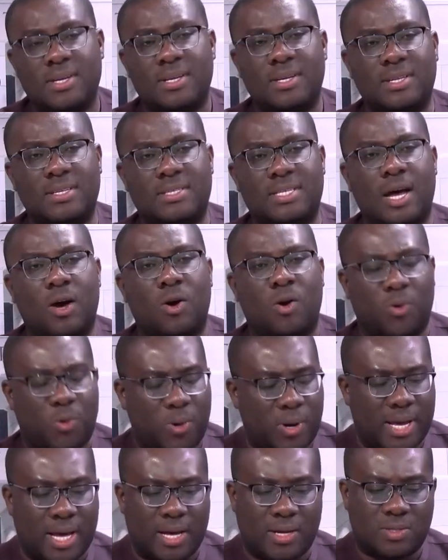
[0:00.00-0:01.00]
These are all
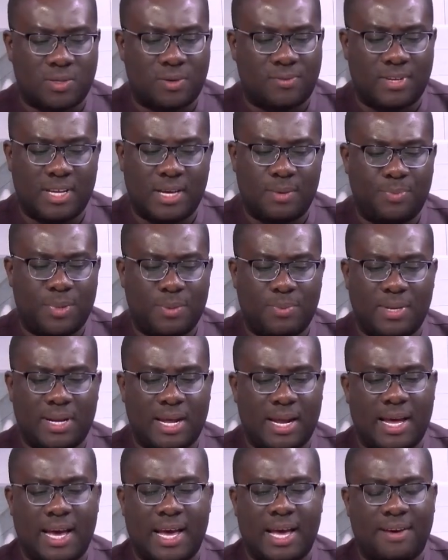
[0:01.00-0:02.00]
royals of the NPP
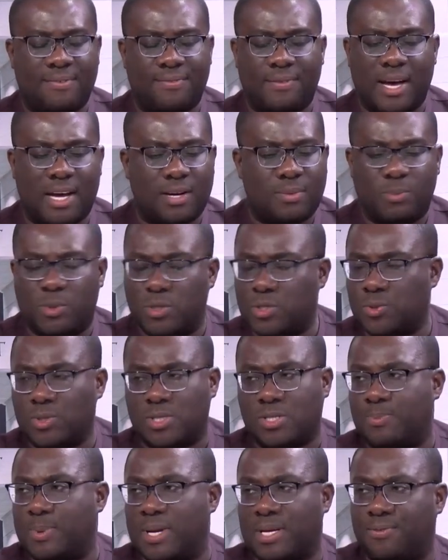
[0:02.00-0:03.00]
that I have utmost
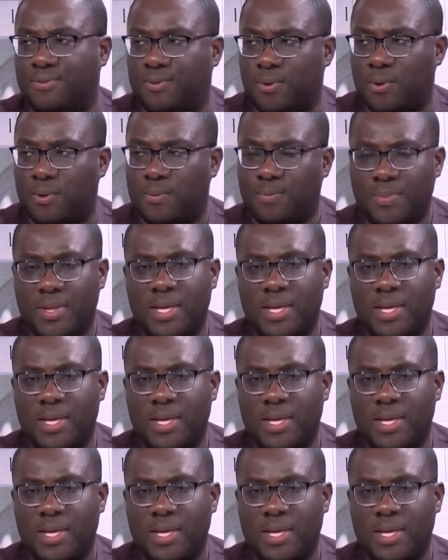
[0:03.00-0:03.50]
respect for.